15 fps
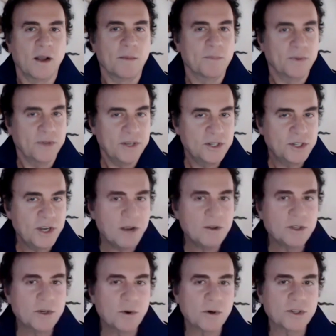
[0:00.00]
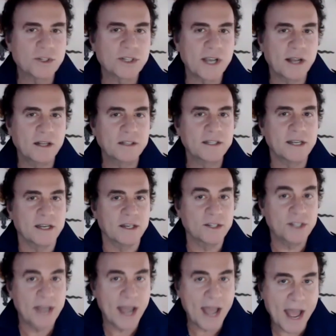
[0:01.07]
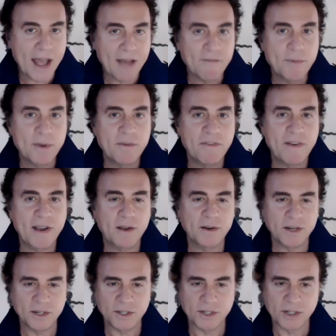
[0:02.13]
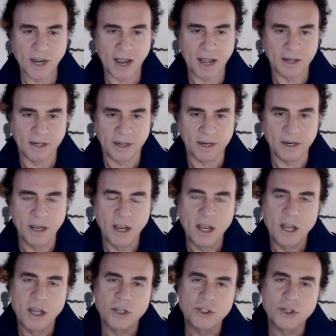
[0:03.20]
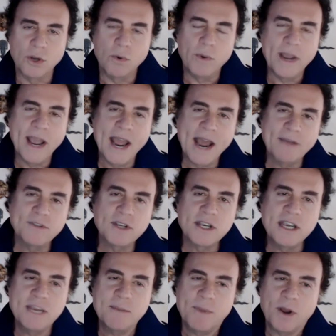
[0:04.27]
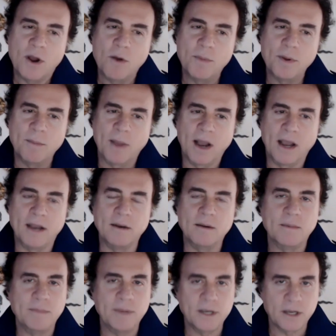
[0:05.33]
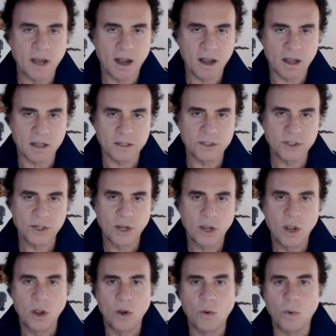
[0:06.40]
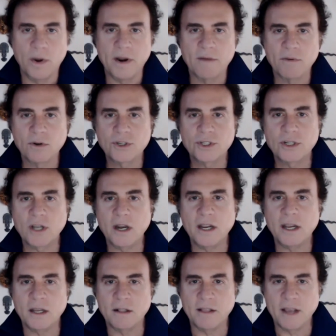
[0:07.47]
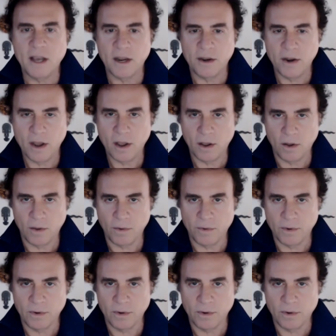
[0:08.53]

Plesiosaur skeletons have been found in Scotland, so we have to keep an open mind because whenever studying the unknown,